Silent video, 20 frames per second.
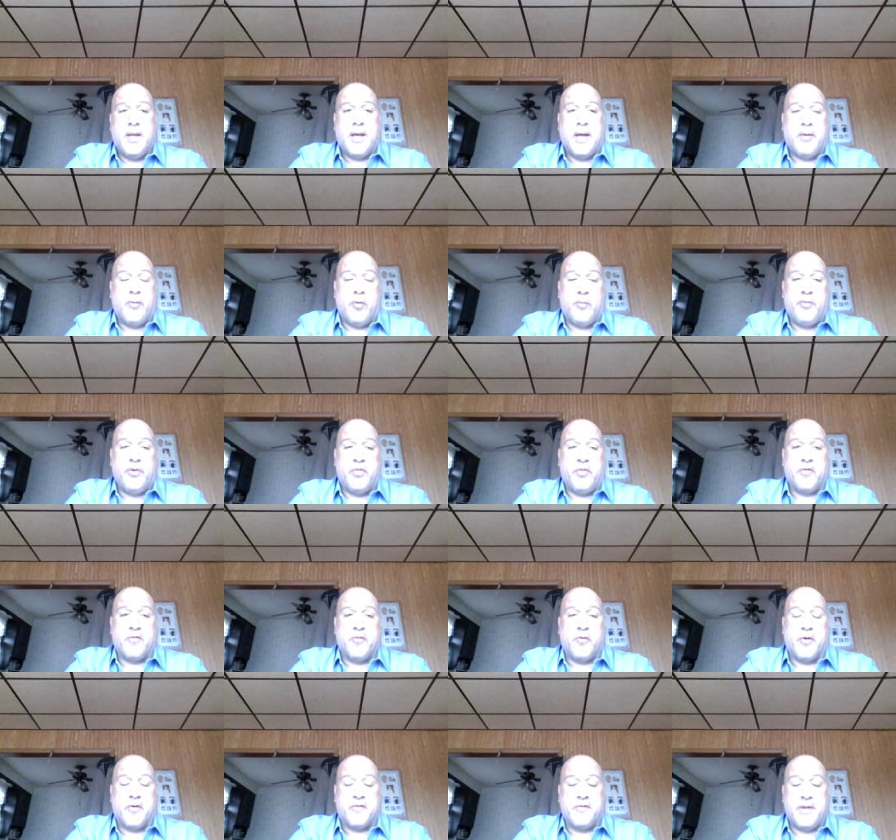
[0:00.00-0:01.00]
We'll put this
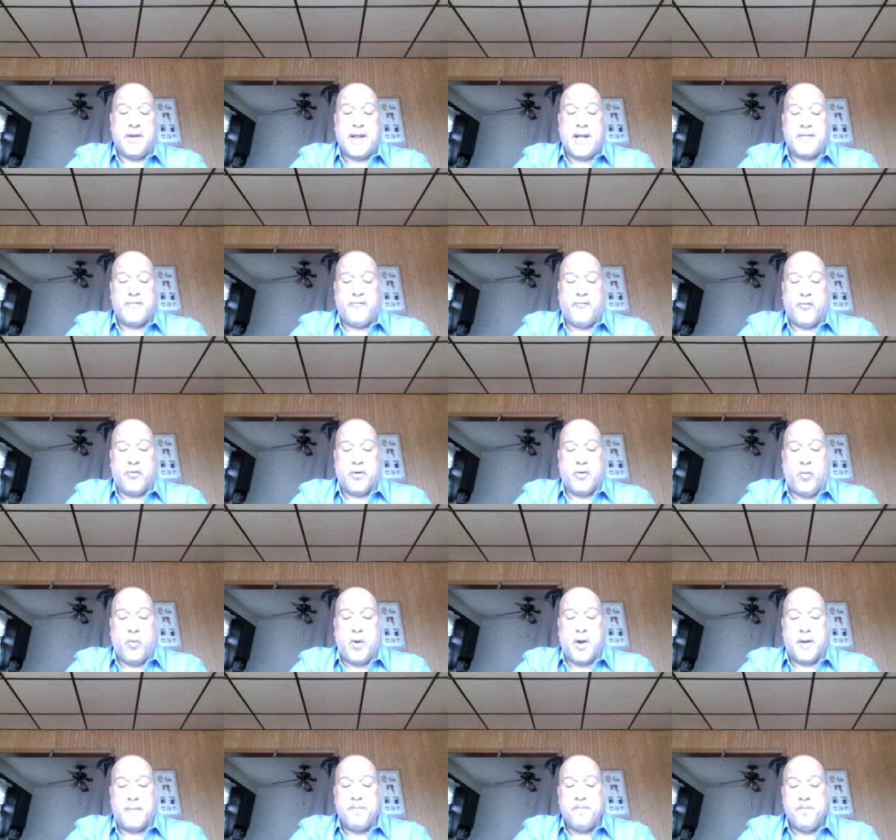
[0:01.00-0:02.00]
horse in at
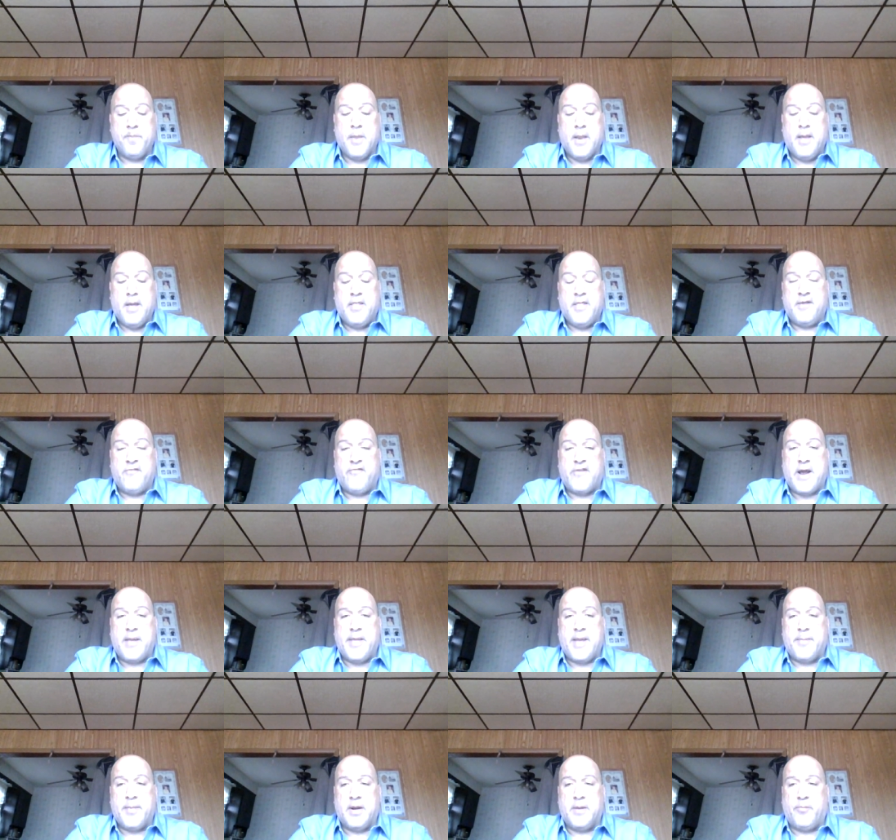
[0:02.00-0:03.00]
4-1. And then
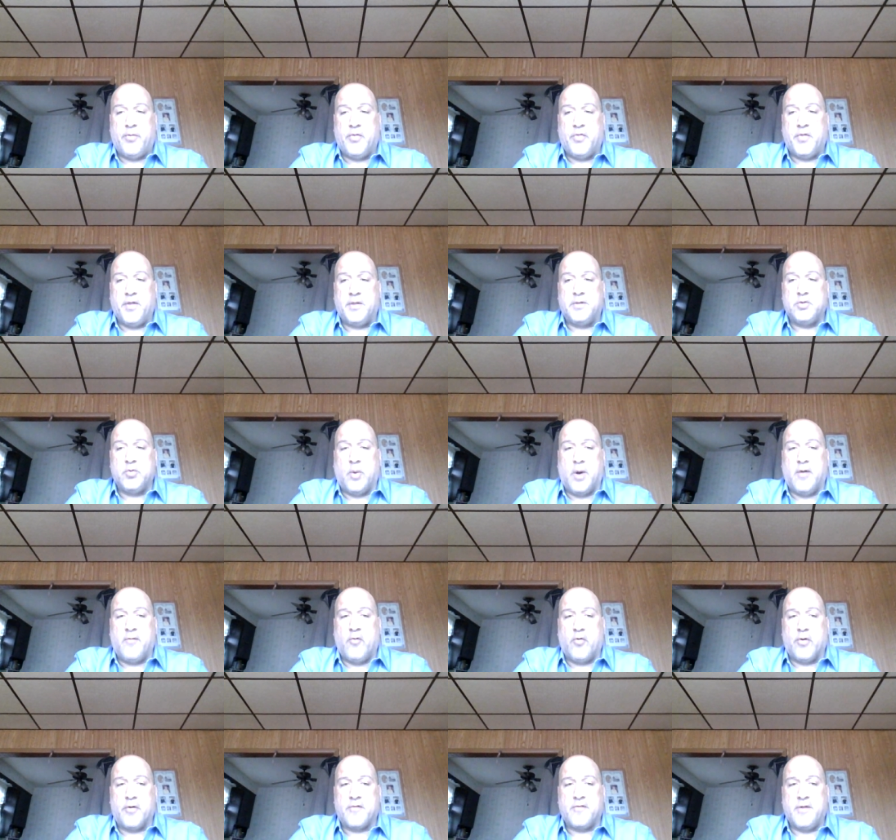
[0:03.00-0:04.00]
finally, I'm going to put the 12
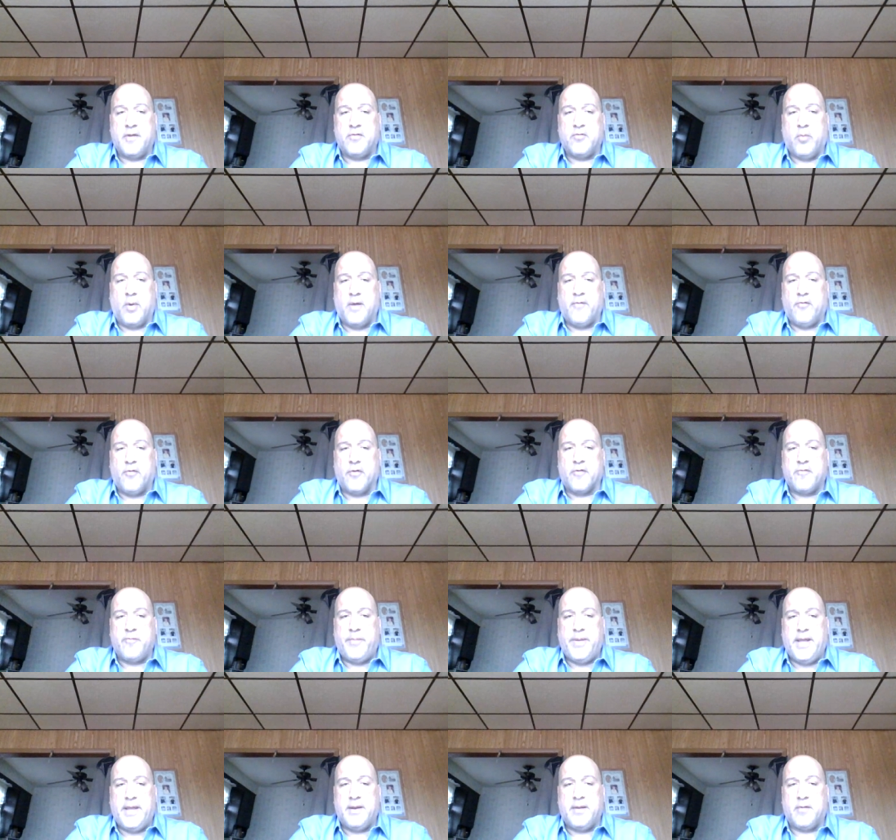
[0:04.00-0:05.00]
horse in. 12 horse
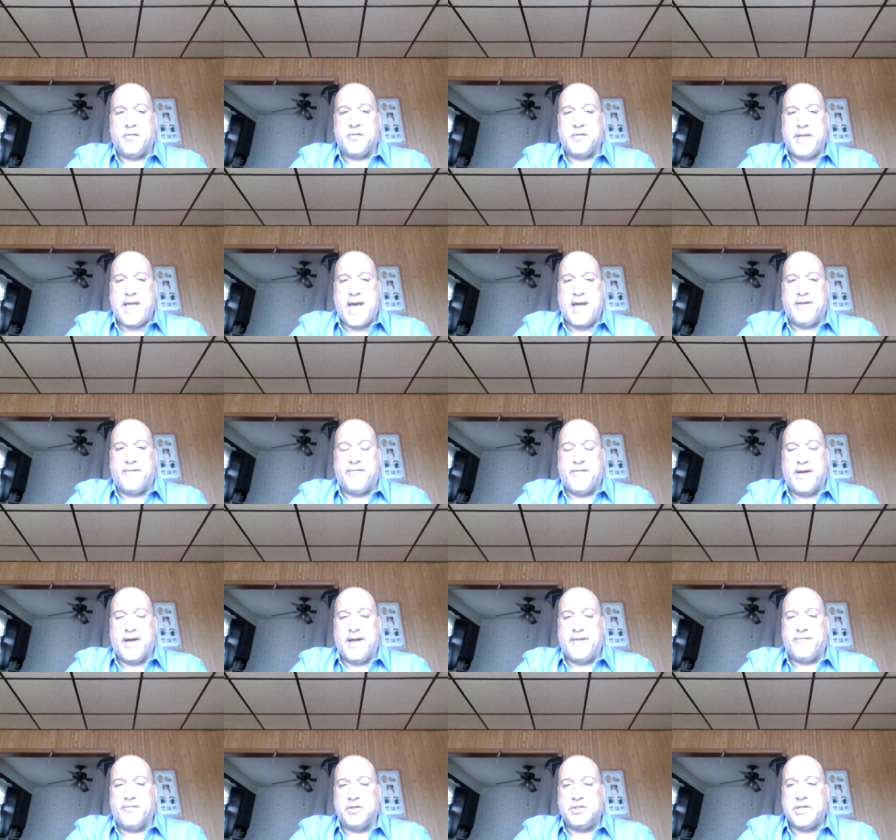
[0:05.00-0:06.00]
being
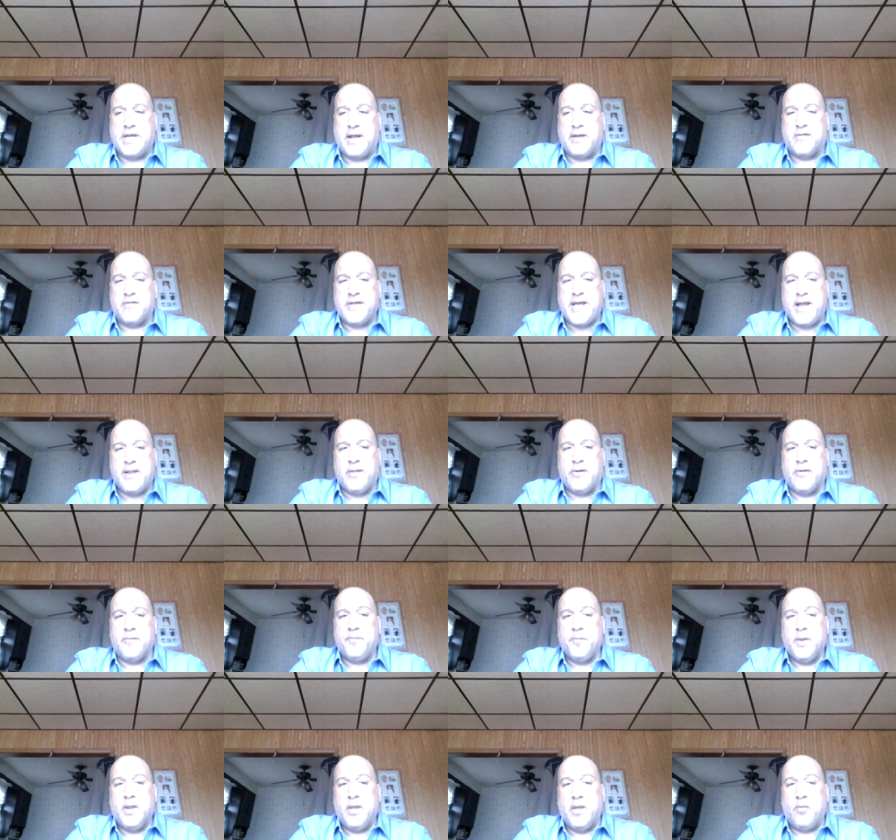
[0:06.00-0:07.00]
Scatify for John Sadler
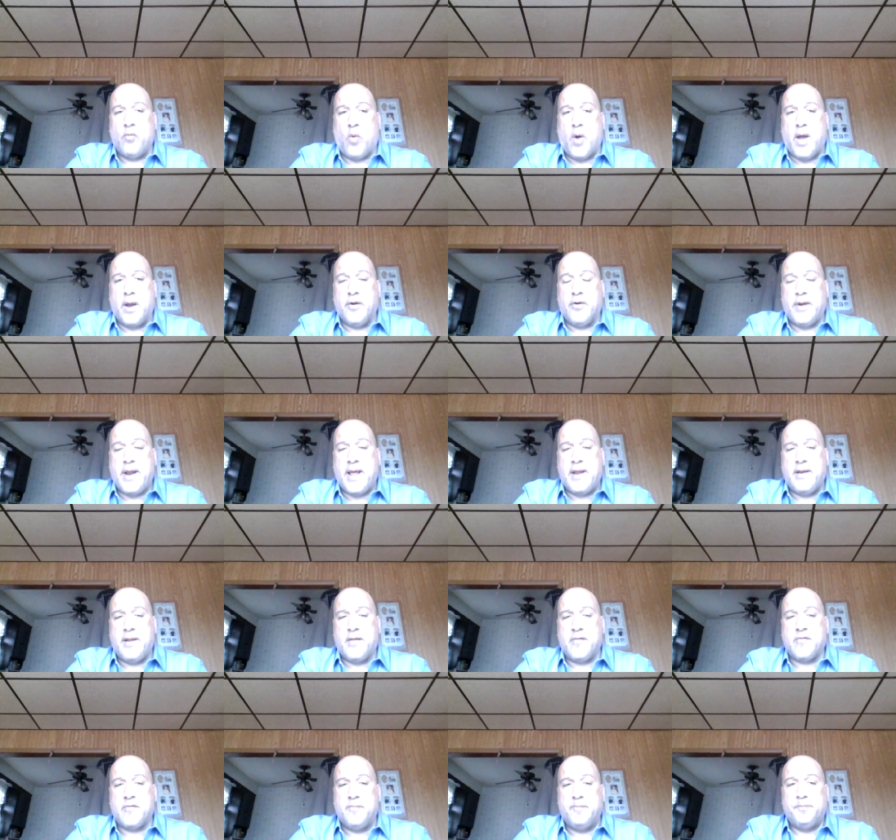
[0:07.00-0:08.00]
and Juan
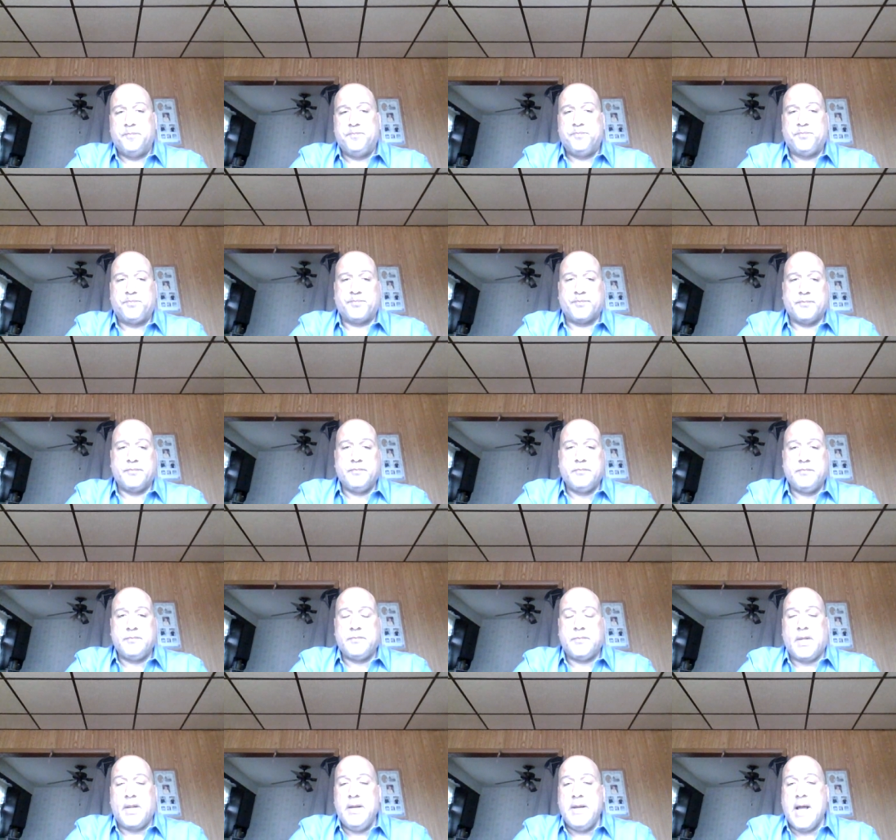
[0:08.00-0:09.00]
Hernandez.
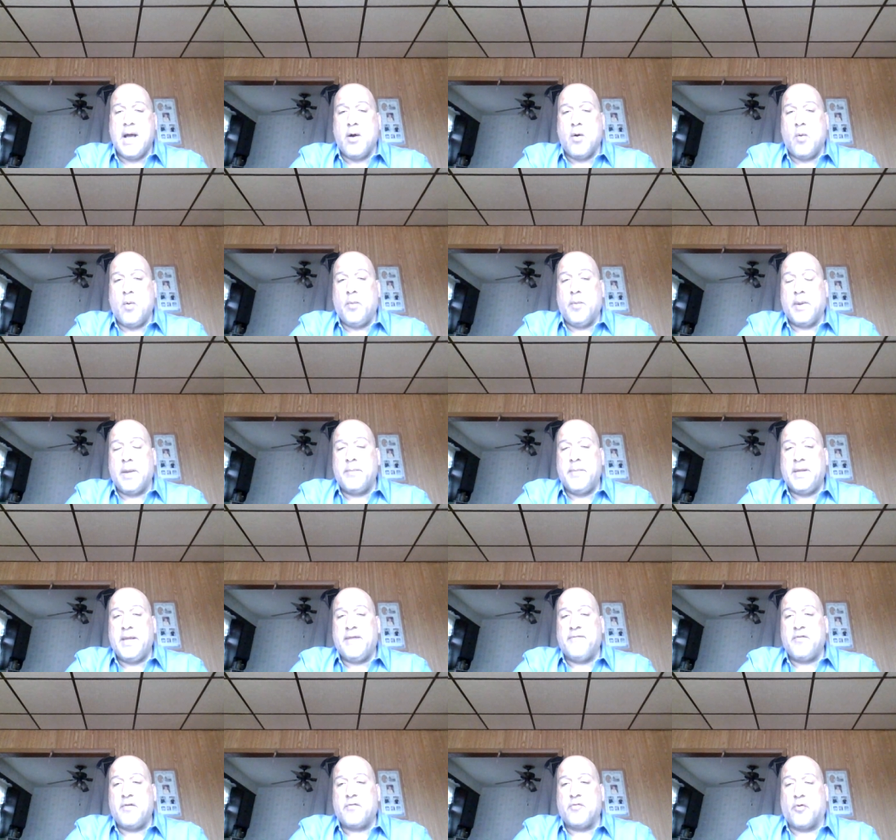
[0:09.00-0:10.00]
Now, I'm going to
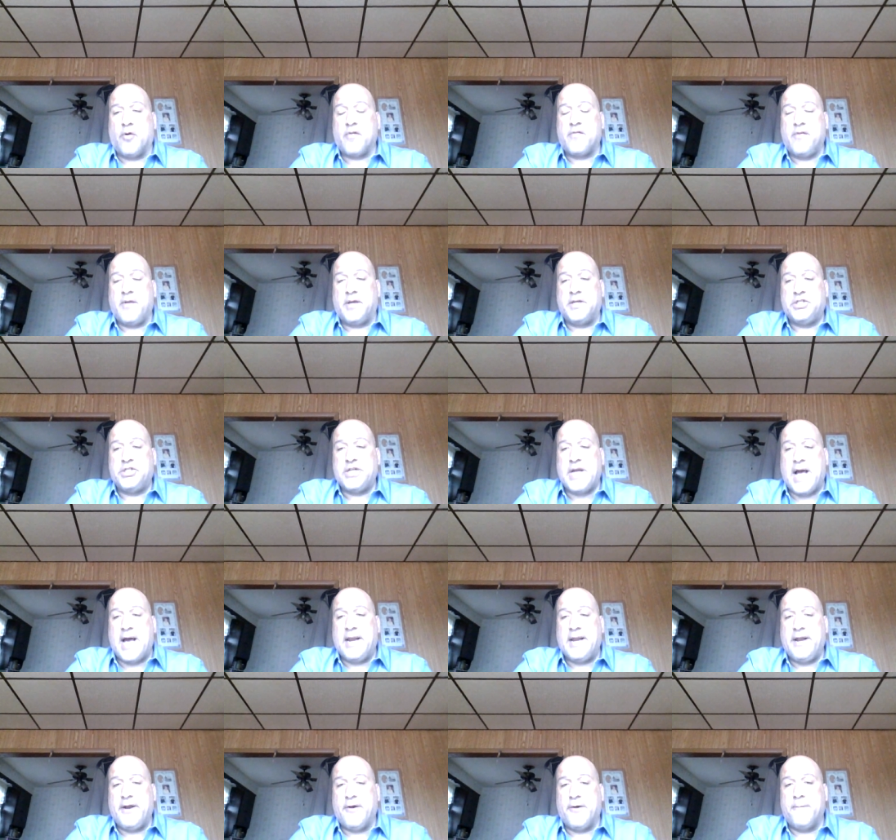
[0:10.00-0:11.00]
give this horse a
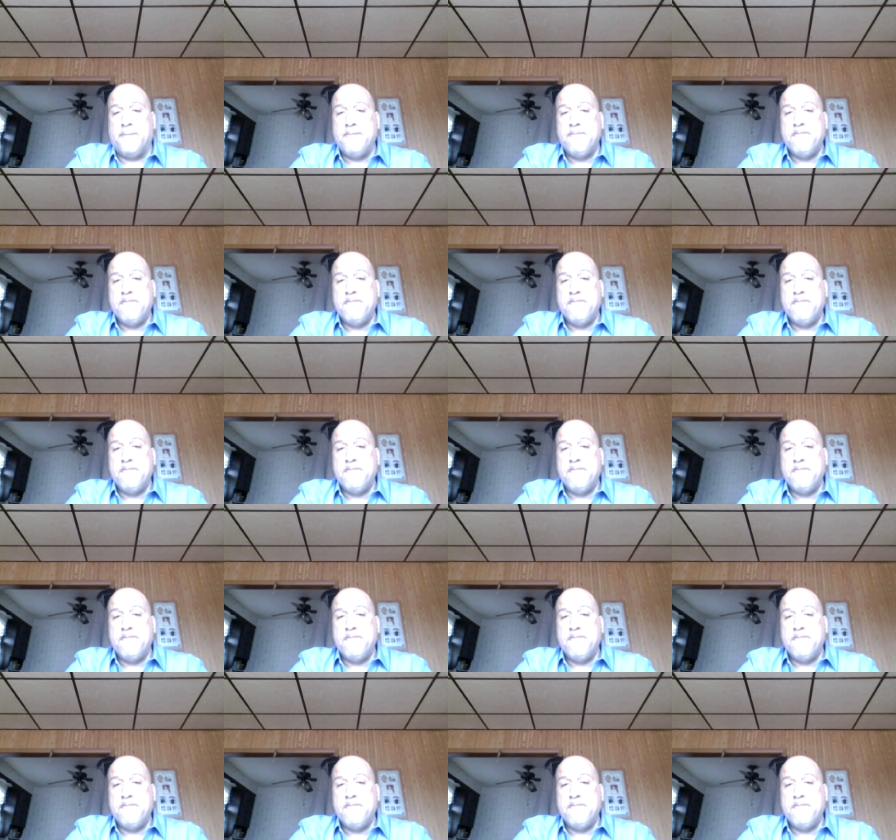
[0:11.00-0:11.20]
shot here.